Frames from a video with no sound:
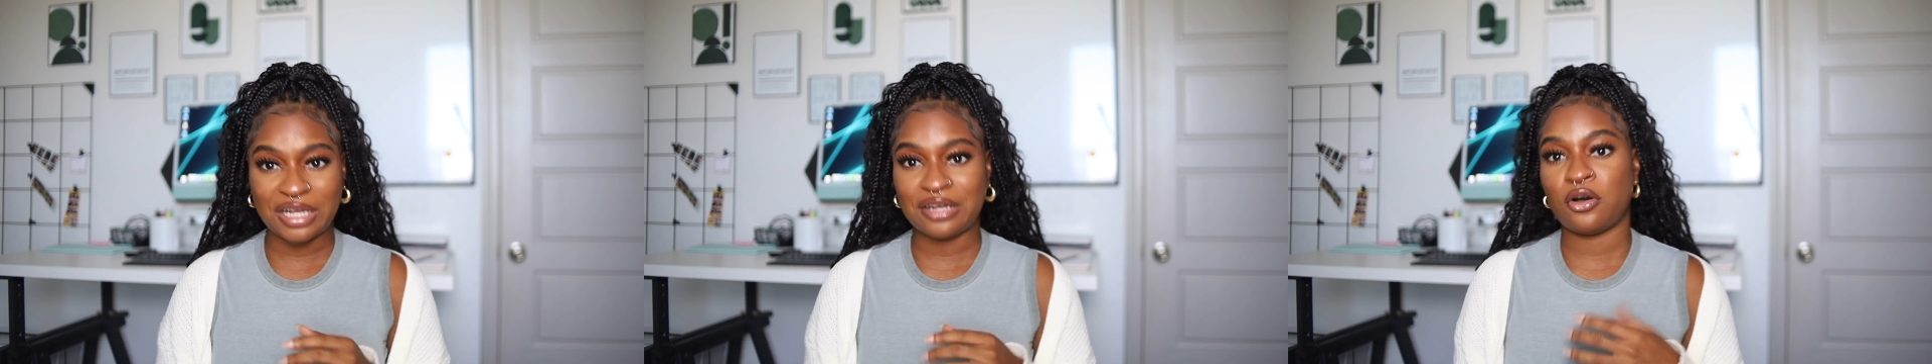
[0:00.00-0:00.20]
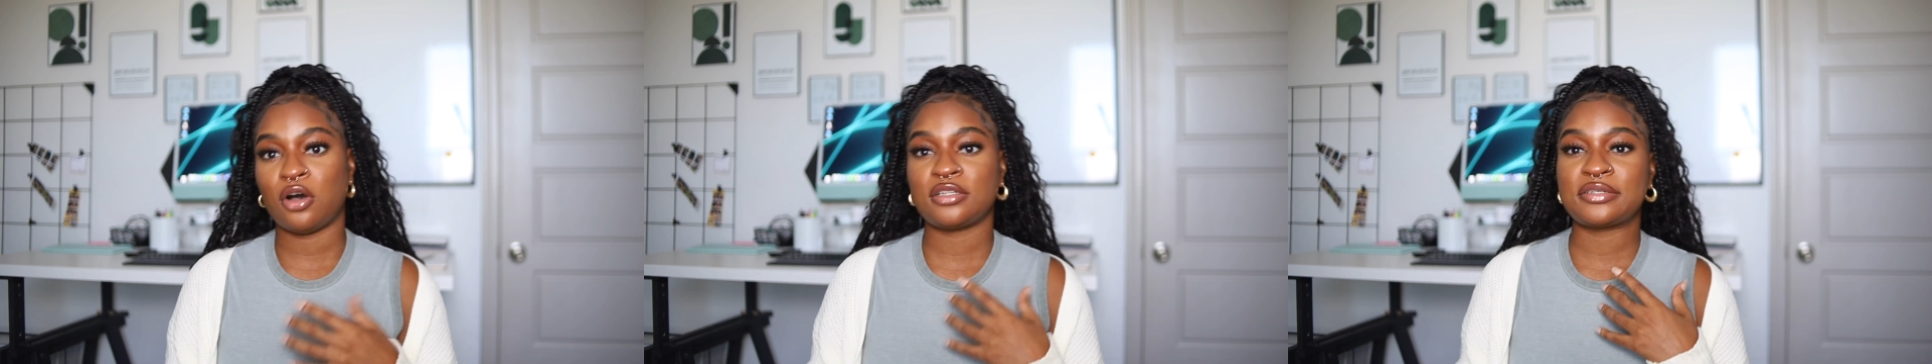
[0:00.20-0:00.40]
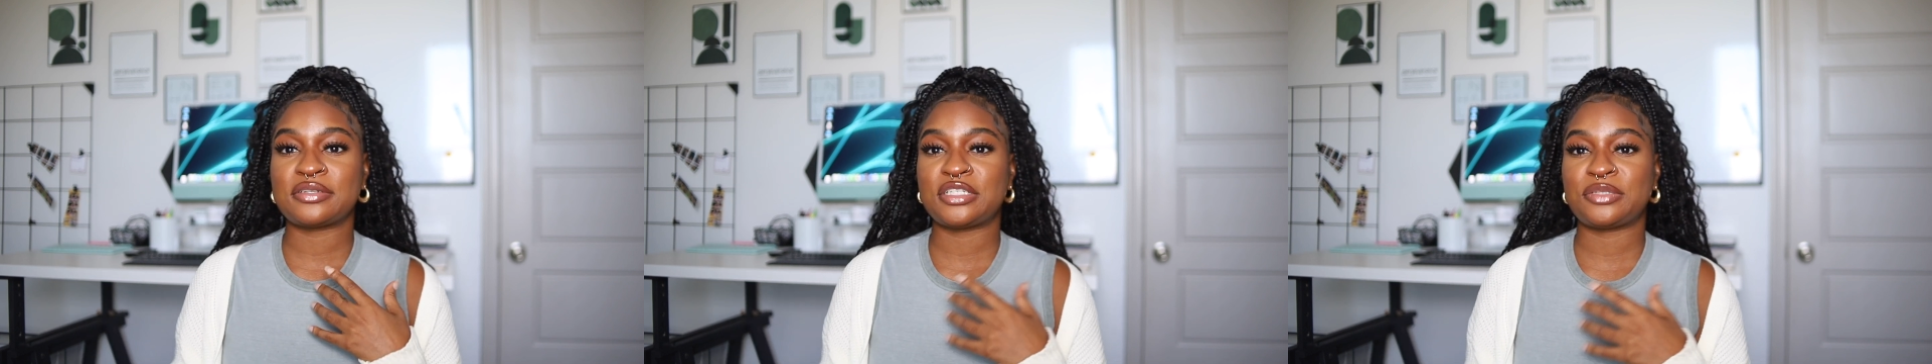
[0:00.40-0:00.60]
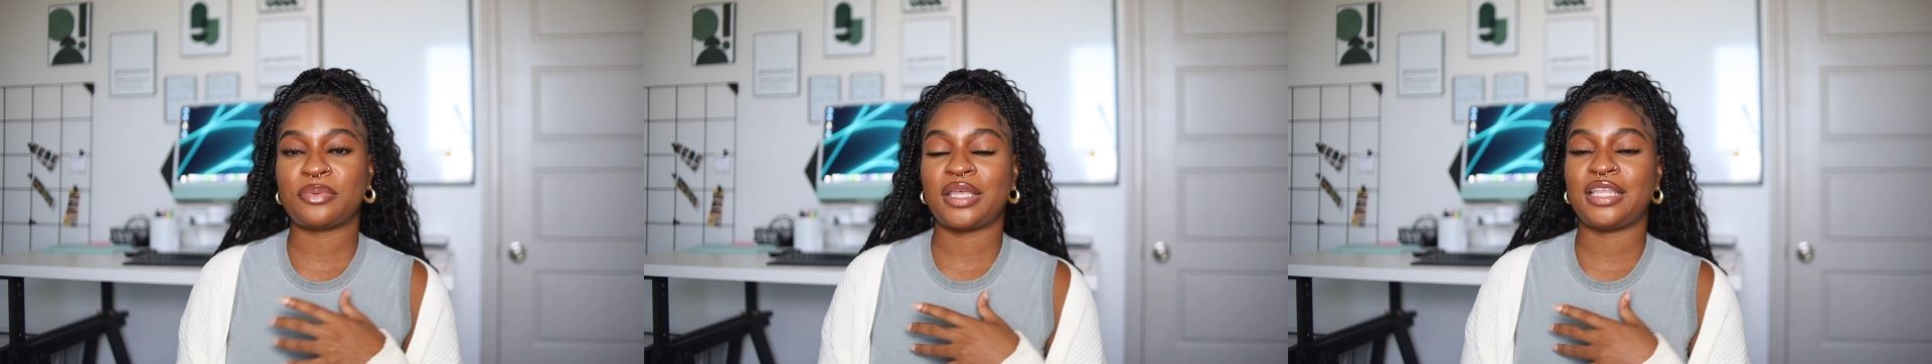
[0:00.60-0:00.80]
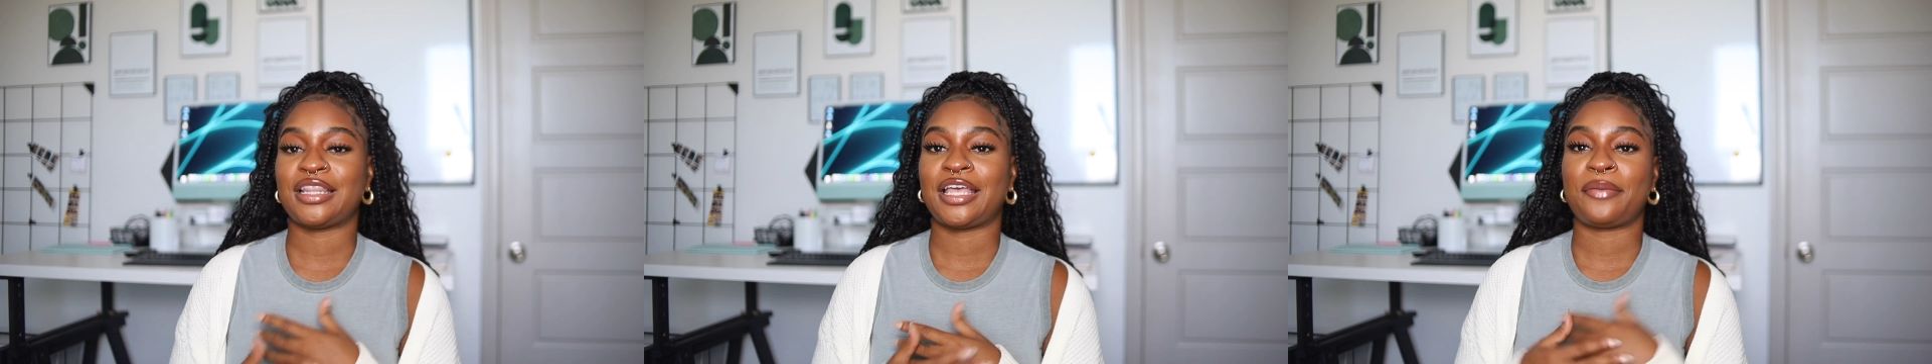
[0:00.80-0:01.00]
I'll also
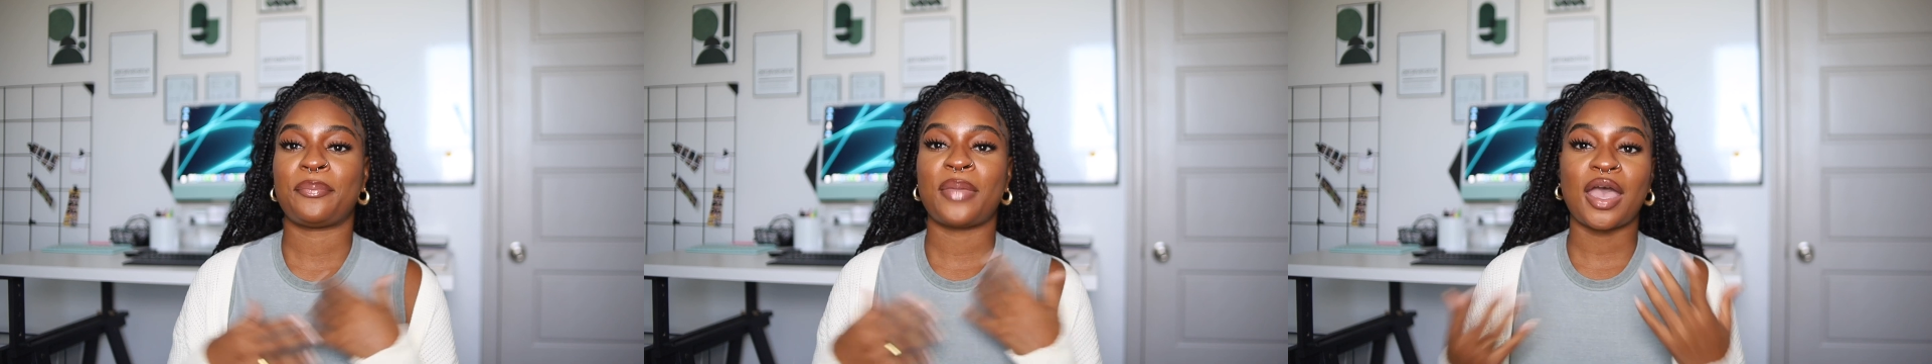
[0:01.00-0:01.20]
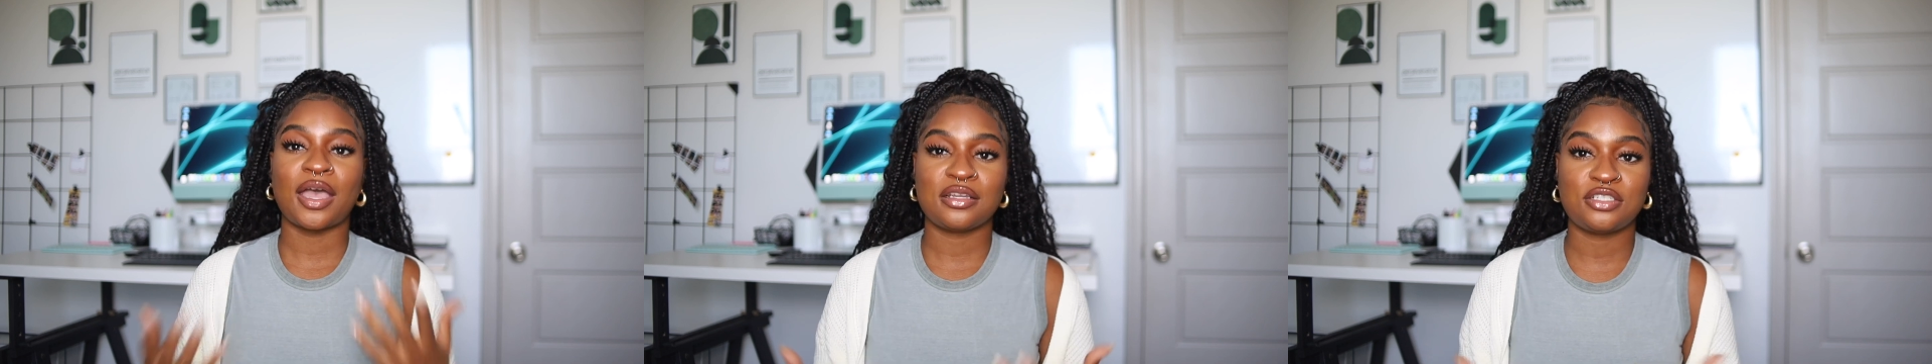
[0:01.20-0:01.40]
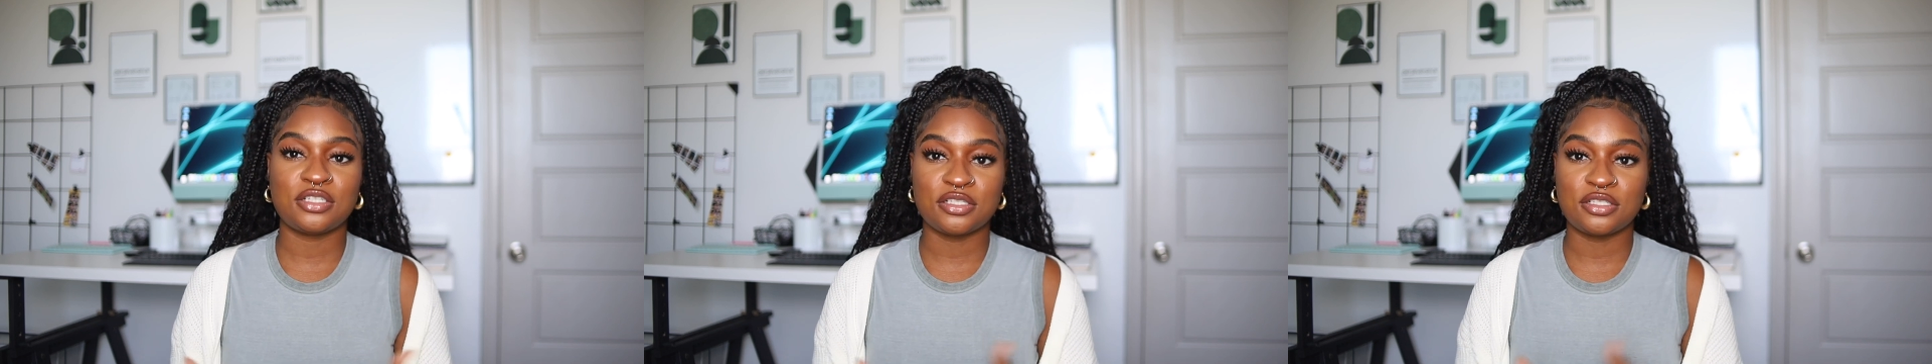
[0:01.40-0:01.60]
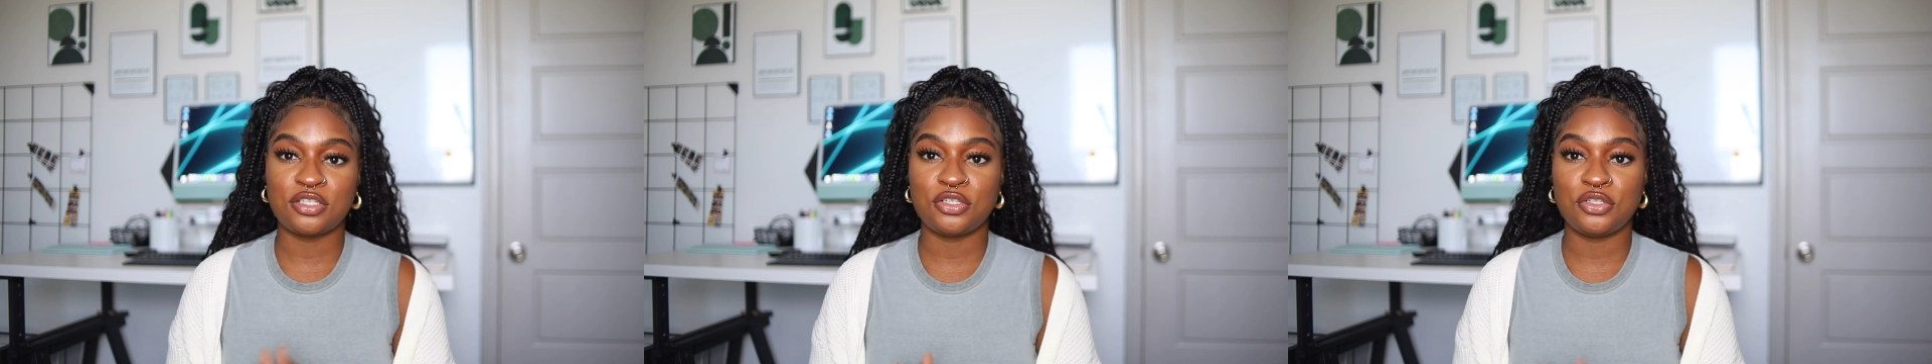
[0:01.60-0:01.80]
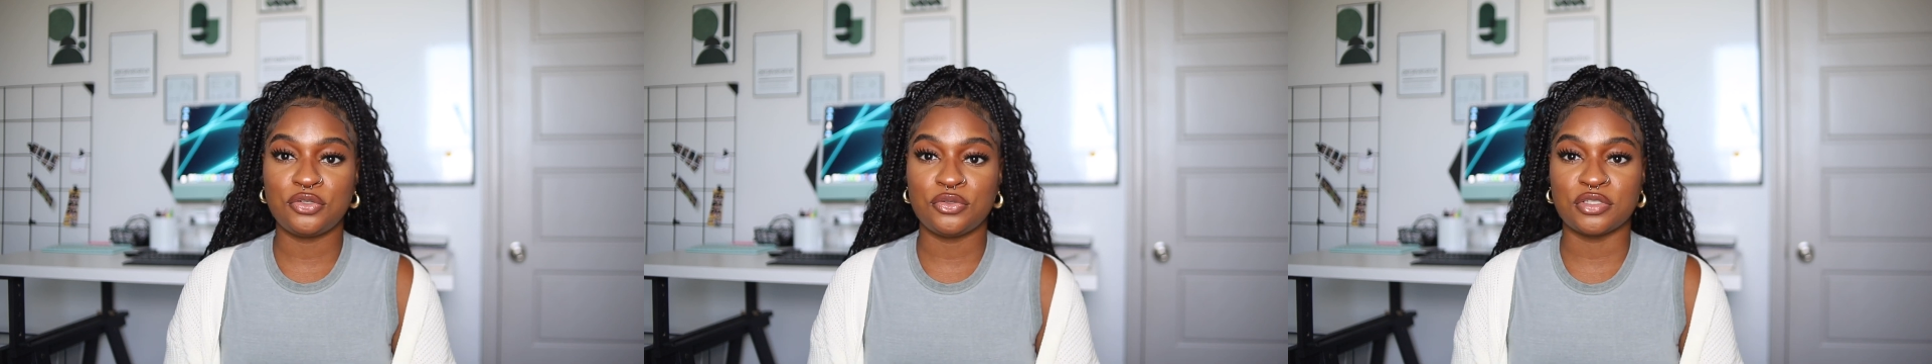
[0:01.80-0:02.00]
explain like badges
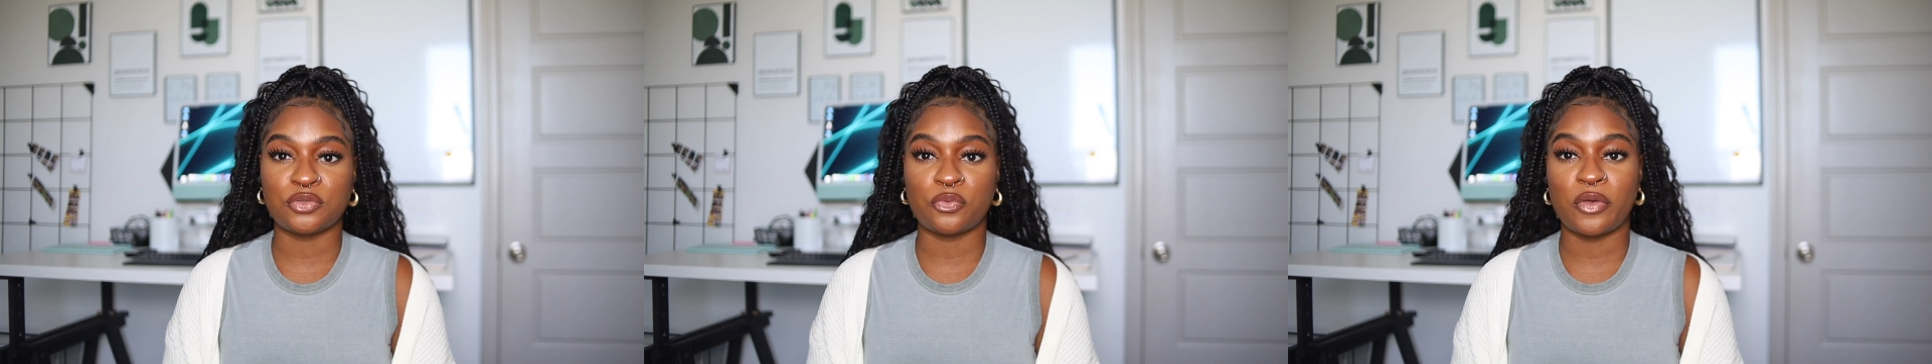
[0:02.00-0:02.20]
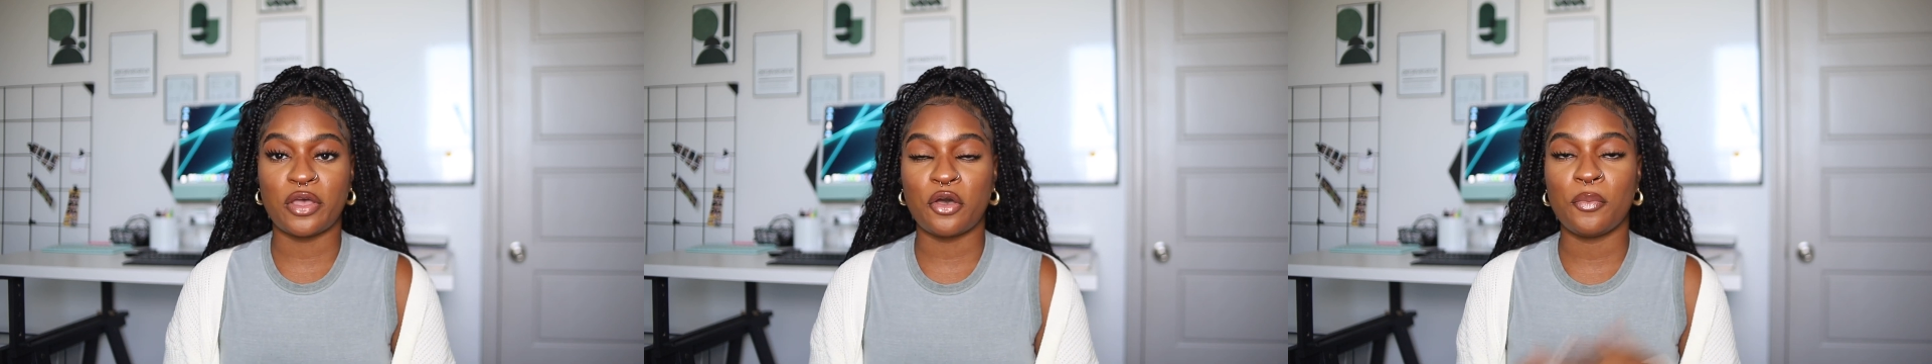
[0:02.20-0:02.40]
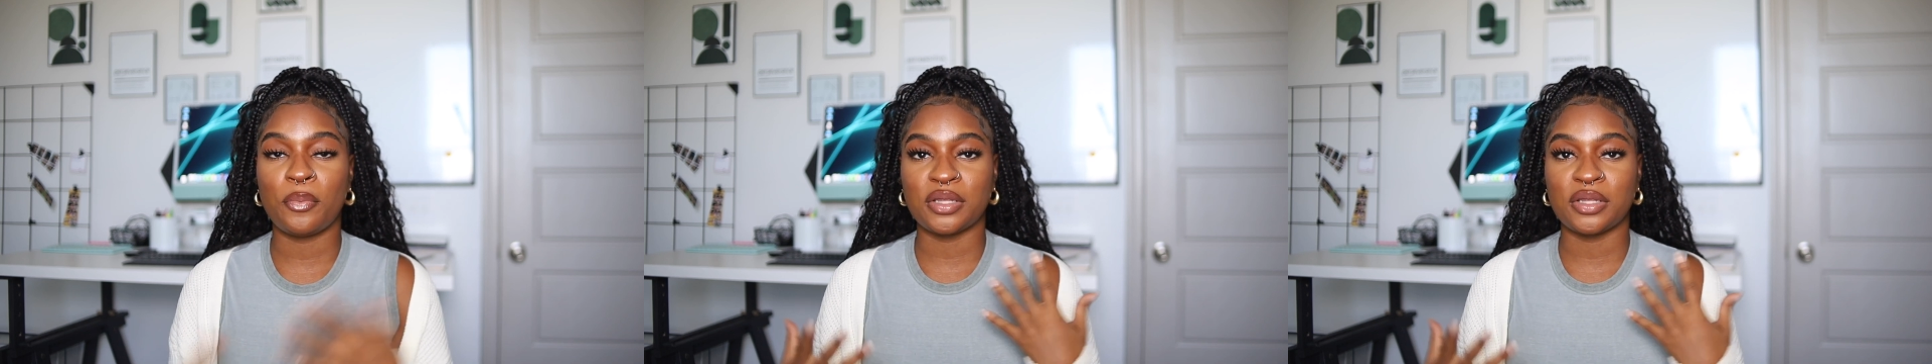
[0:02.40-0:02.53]
to you as well.